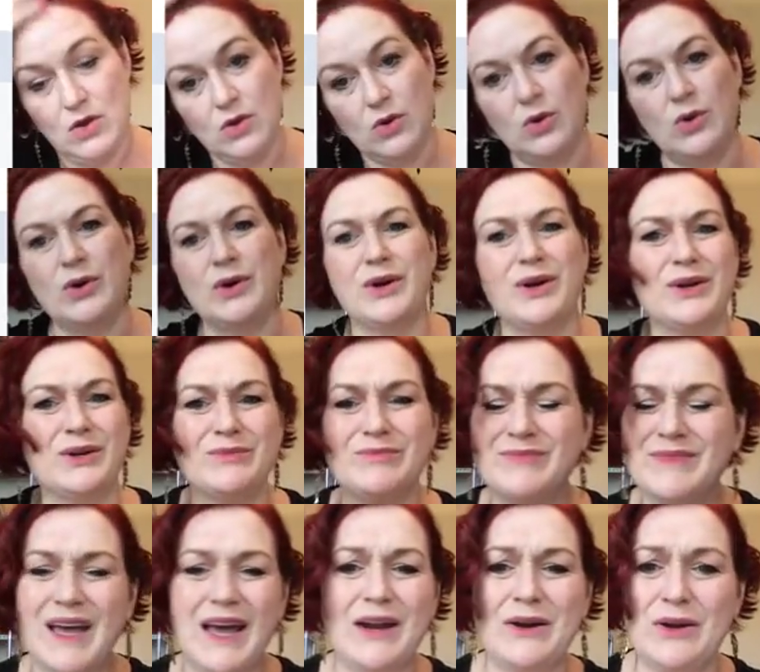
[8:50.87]
or
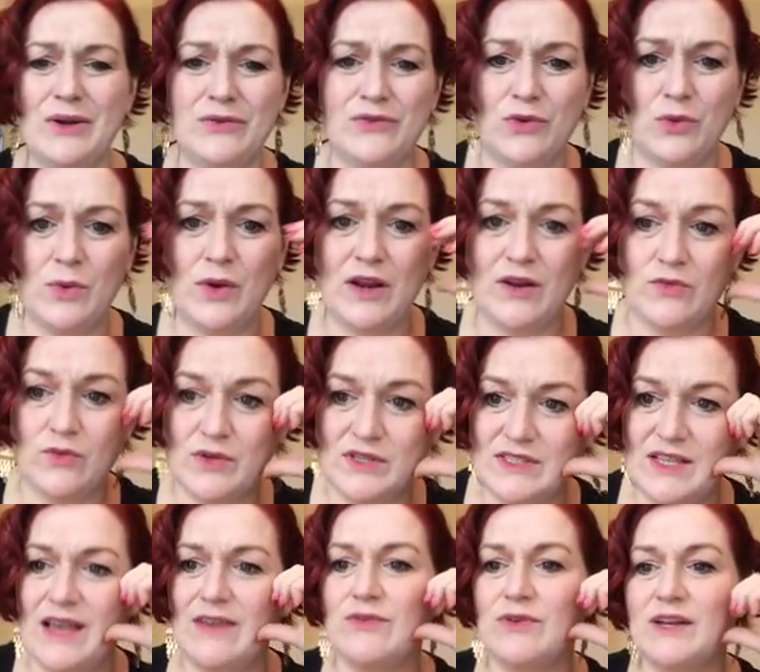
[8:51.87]
I don't know, for whatever
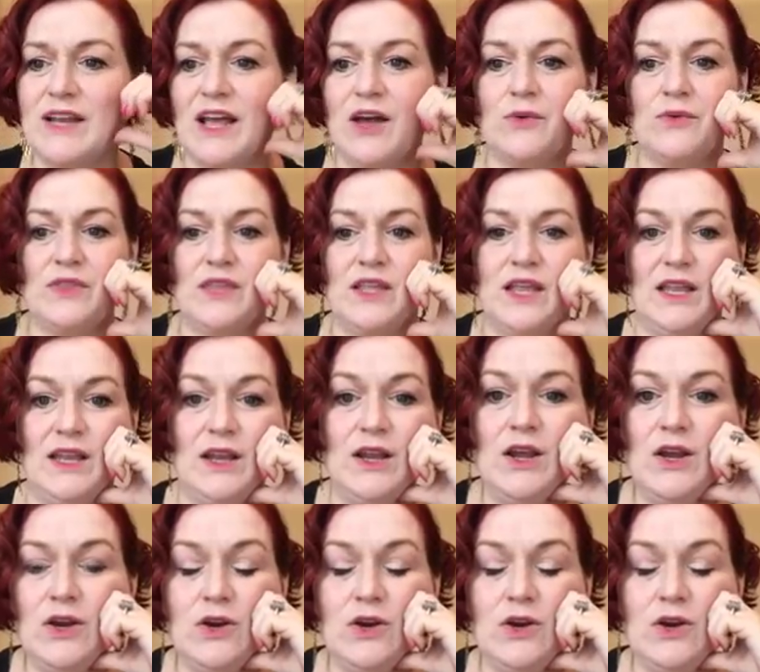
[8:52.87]
reason, every now and then.